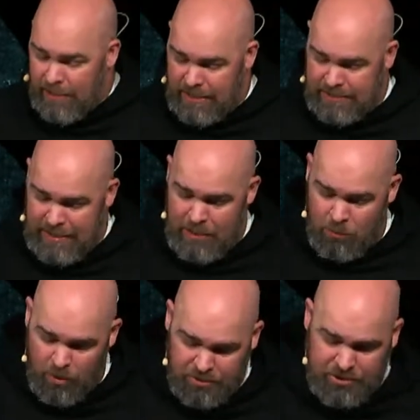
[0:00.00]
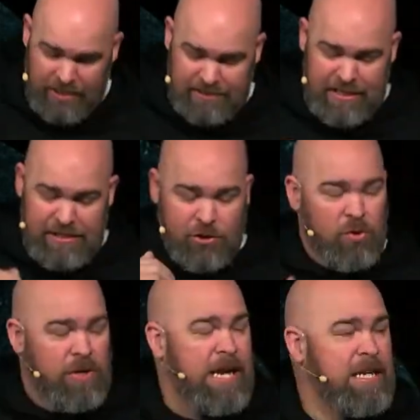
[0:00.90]
us and he wants us and he's
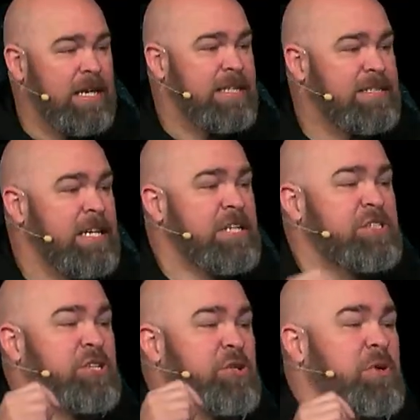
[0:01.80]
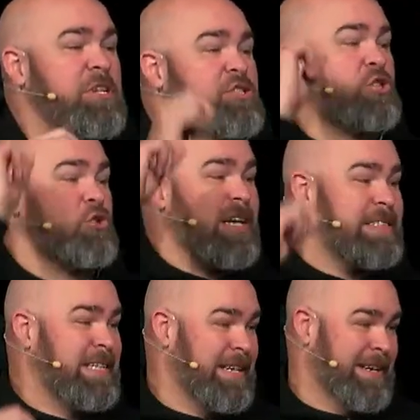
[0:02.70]
created us to
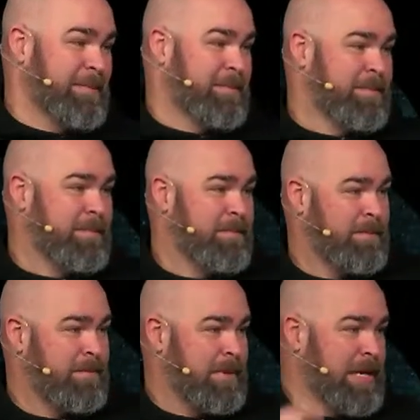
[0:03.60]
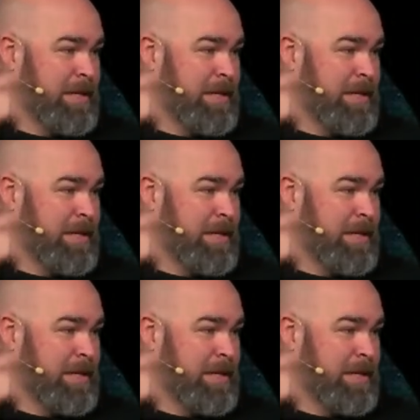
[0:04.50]
trust him in